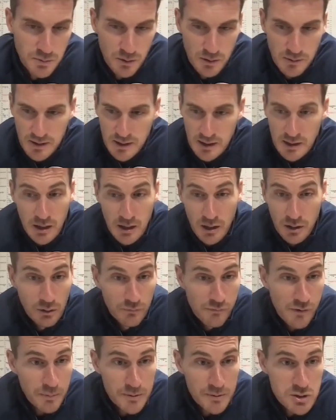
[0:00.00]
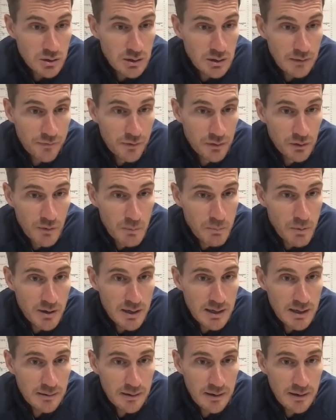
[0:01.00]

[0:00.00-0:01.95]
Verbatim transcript: but another opportunity for another body,